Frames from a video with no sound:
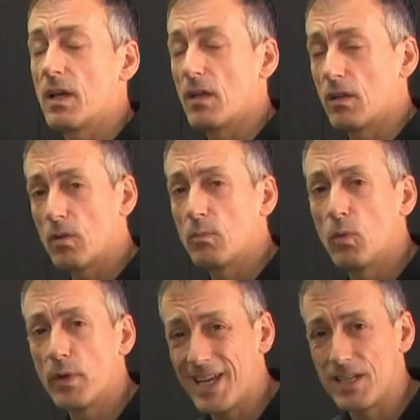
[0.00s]
a lot
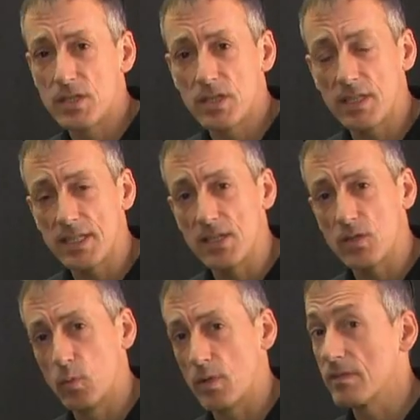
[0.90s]
more insight
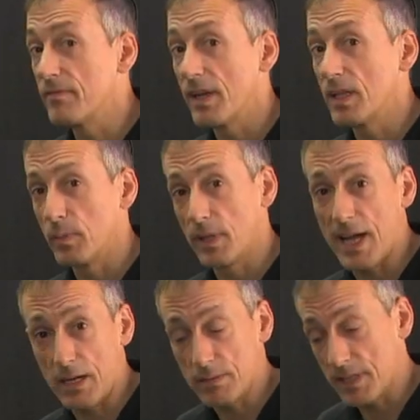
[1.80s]
into what's
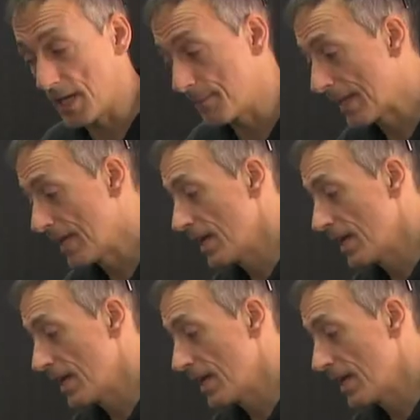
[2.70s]
available out there.